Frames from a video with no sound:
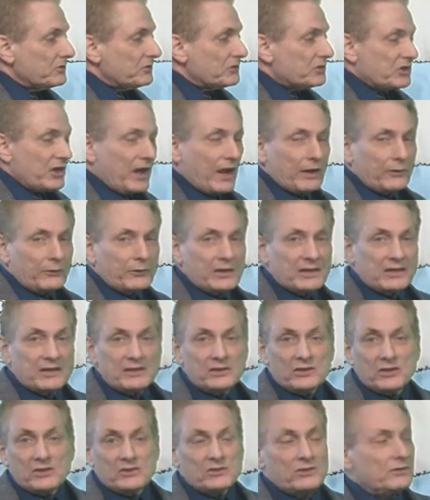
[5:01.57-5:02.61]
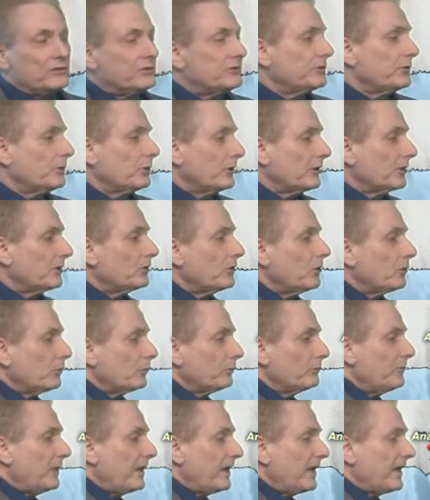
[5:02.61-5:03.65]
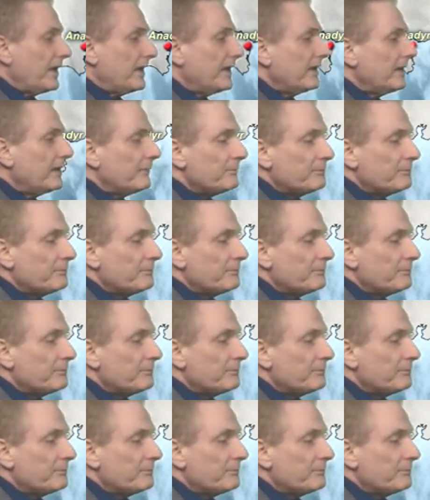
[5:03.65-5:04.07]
Showery conditions for Cold Bay